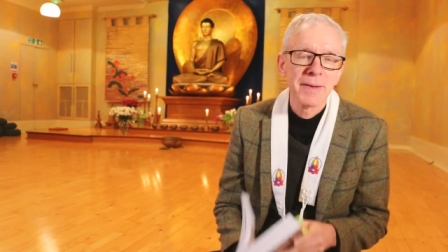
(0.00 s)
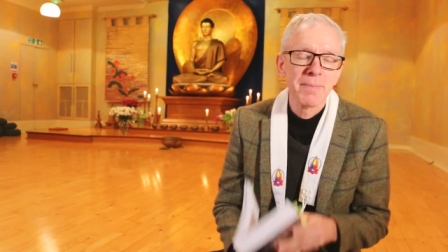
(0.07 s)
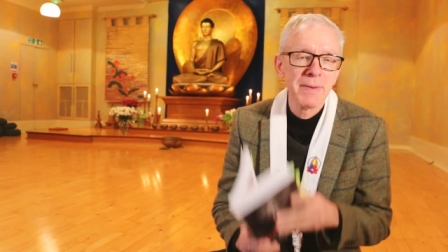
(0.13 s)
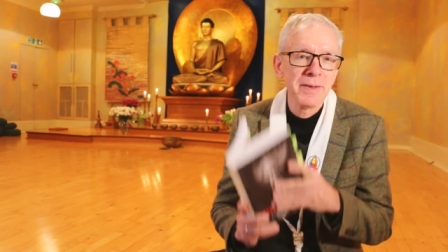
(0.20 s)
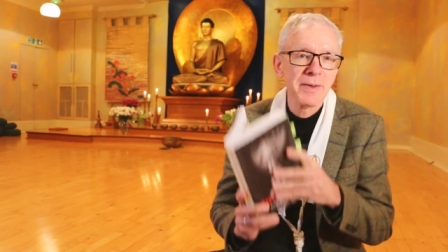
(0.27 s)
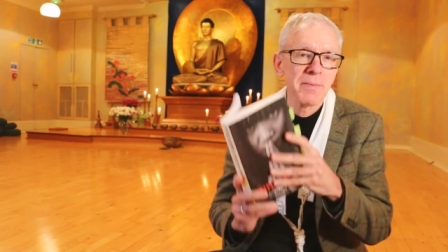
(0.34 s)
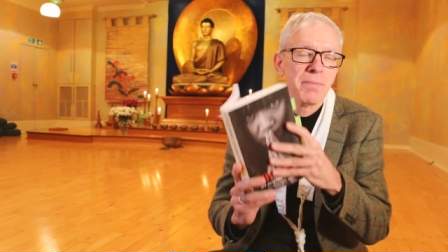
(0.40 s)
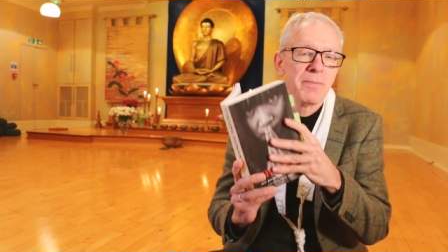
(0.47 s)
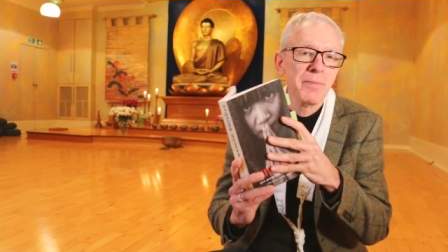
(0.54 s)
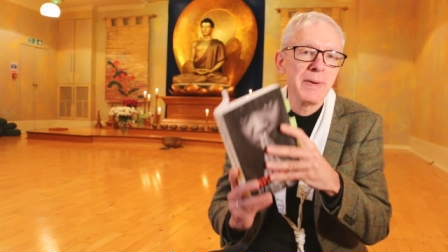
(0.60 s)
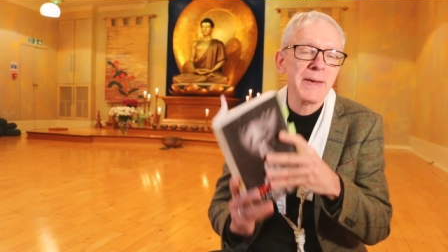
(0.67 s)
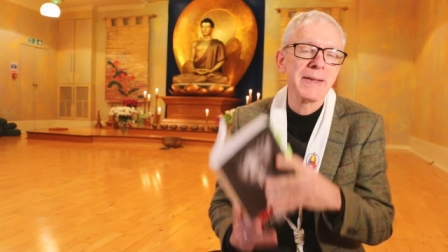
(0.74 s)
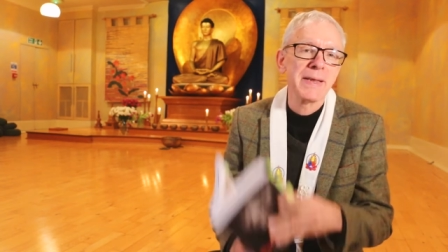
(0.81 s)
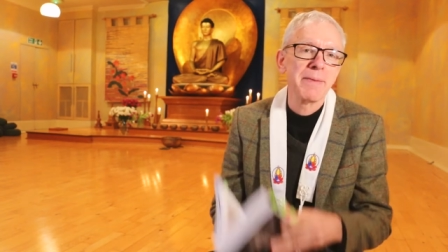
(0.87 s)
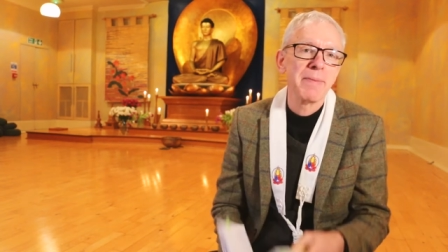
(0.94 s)

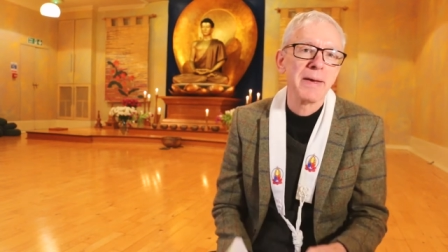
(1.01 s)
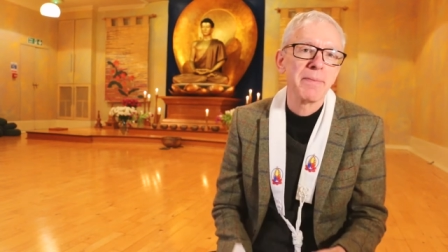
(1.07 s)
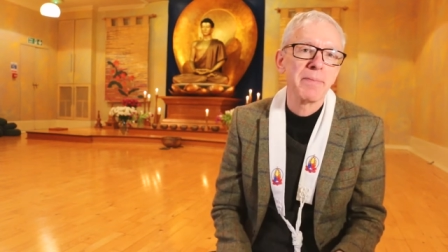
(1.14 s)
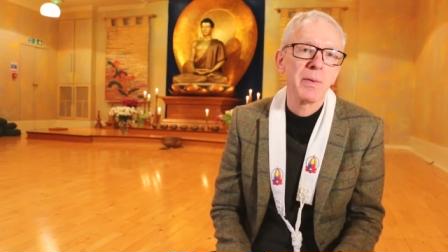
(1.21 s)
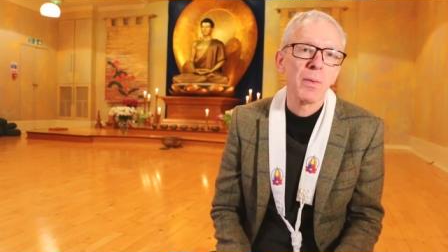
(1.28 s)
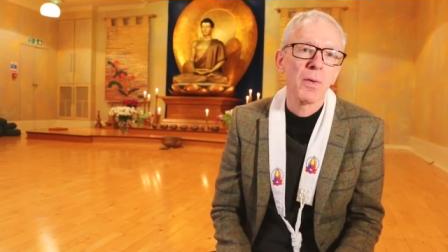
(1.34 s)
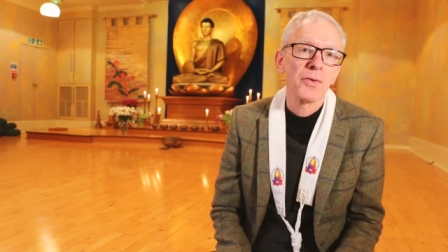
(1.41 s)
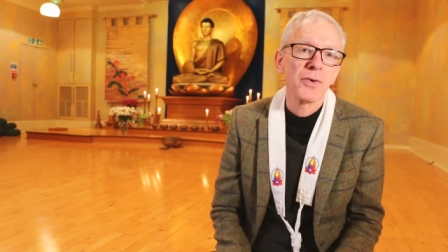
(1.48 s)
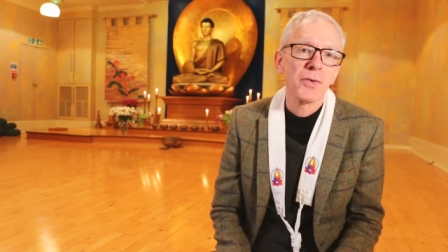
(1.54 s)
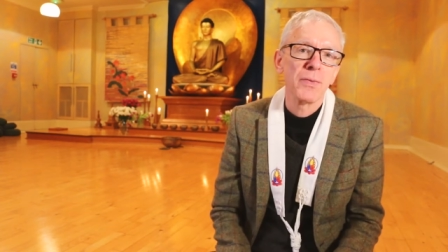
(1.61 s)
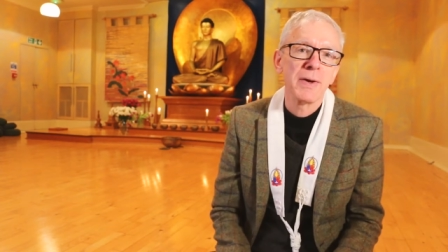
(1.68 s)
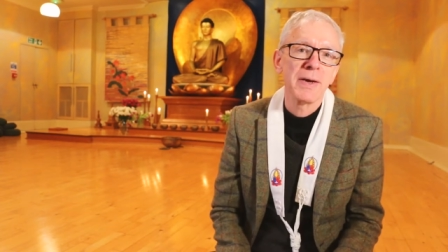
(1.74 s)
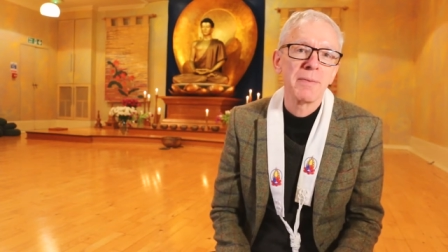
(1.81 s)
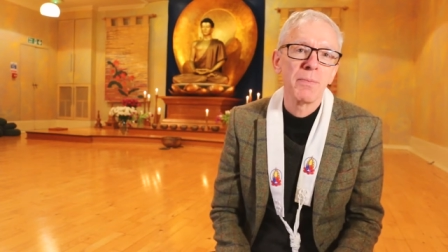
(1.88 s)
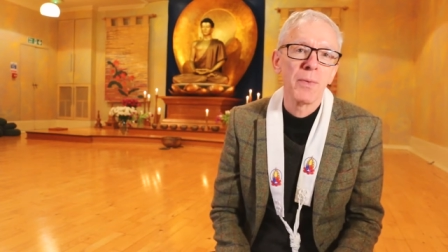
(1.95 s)
immediately made me want to
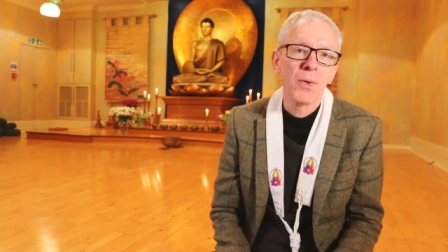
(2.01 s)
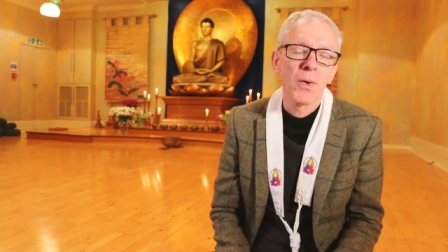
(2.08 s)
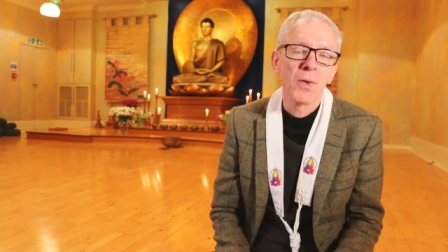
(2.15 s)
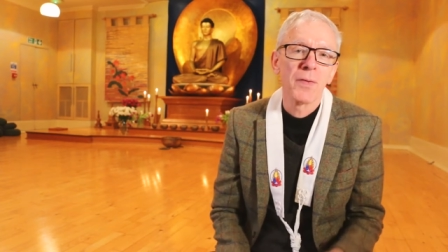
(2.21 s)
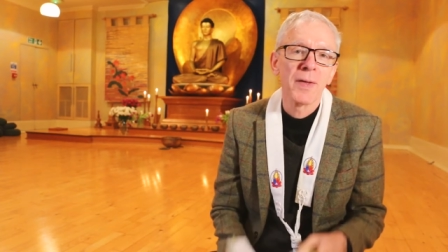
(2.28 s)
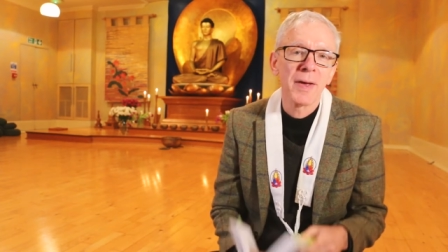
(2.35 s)
read more.